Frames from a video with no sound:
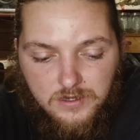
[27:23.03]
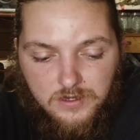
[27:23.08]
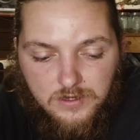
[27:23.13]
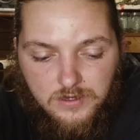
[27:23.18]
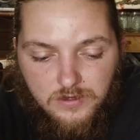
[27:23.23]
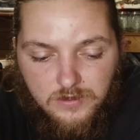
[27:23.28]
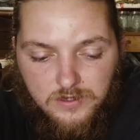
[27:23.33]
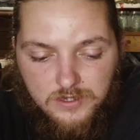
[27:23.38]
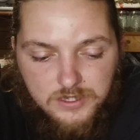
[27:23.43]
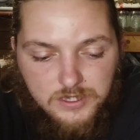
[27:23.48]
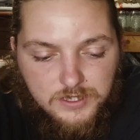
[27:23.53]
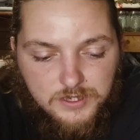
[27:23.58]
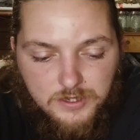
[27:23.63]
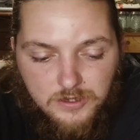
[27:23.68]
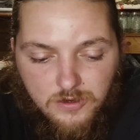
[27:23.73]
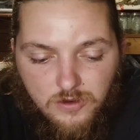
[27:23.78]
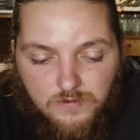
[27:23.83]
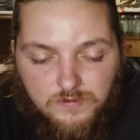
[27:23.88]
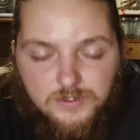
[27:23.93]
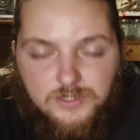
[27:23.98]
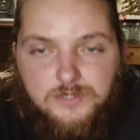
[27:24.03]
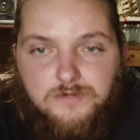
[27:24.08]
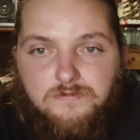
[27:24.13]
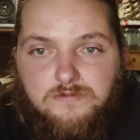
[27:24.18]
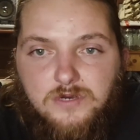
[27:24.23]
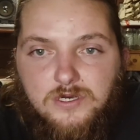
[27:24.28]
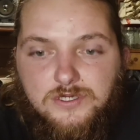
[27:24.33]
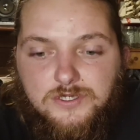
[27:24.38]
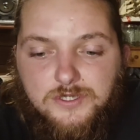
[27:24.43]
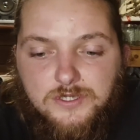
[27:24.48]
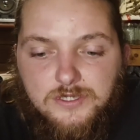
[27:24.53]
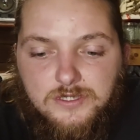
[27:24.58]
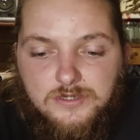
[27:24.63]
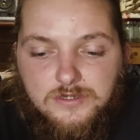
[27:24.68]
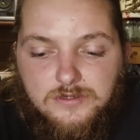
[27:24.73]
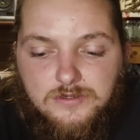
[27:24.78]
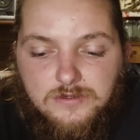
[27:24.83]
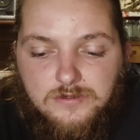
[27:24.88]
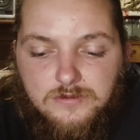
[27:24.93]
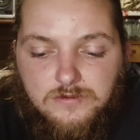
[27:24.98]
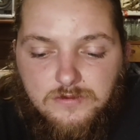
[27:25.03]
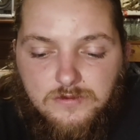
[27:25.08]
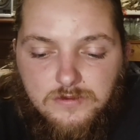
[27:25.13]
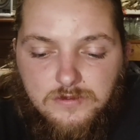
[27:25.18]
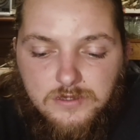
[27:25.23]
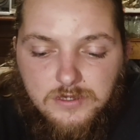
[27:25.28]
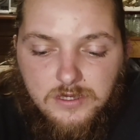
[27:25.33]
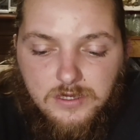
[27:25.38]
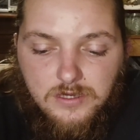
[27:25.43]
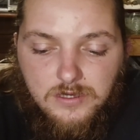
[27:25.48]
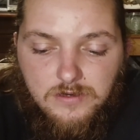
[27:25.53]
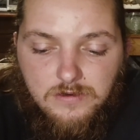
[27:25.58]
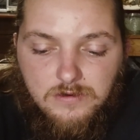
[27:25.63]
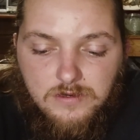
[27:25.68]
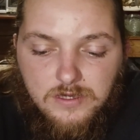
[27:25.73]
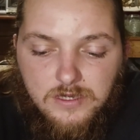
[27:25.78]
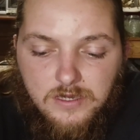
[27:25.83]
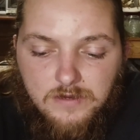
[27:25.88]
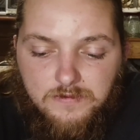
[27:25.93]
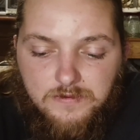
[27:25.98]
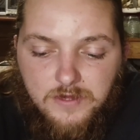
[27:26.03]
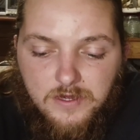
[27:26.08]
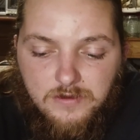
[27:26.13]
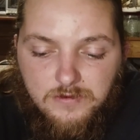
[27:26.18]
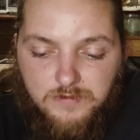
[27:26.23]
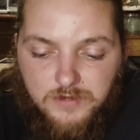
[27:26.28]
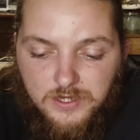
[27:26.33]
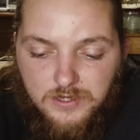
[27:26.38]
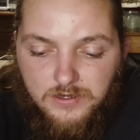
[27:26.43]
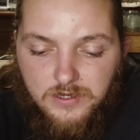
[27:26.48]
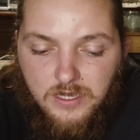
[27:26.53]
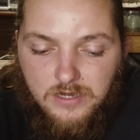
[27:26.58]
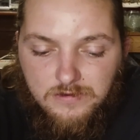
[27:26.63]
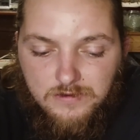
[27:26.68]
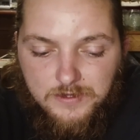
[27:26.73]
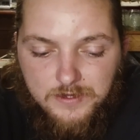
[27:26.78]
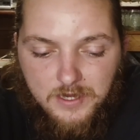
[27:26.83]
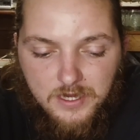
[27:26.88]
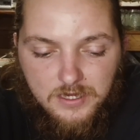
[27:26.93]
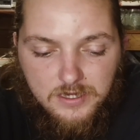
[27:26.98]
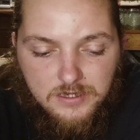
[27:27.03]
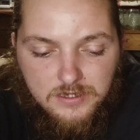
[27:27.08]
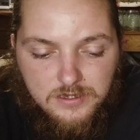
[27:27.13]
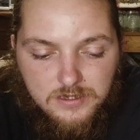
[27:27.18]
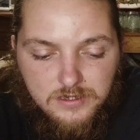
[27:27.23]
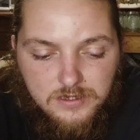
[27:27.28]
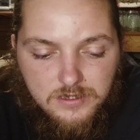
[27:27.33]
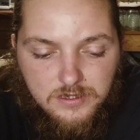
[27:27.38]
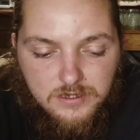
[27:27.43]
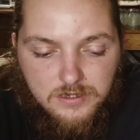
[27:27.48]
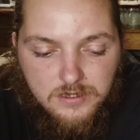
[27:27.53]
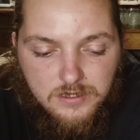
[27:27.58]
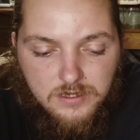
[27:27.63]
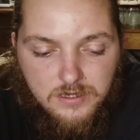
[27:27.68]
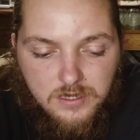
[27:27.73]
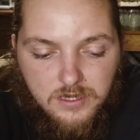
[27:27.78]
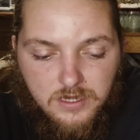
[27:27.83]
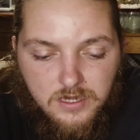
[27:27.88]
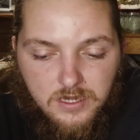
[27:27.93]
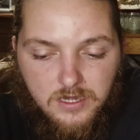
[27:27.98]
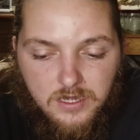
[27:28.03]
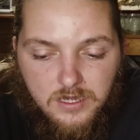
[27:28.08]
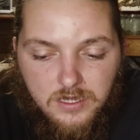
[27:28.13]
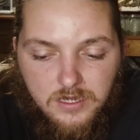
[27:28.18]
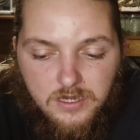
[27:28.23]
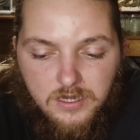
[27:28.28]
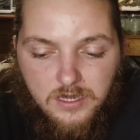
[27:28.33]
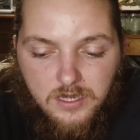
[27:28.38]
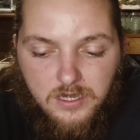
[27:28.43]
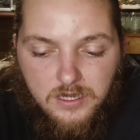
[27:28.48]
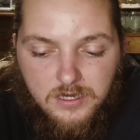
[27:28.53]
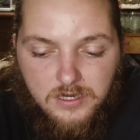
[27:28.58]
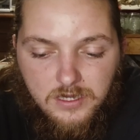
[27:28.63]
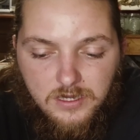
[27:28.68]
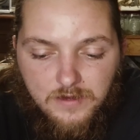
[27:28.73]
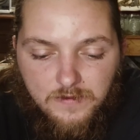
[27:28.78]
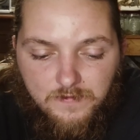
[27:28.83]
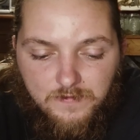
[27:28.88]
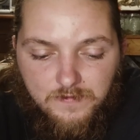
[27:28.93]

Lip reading: or just a homeless person, if they would be okay with that, and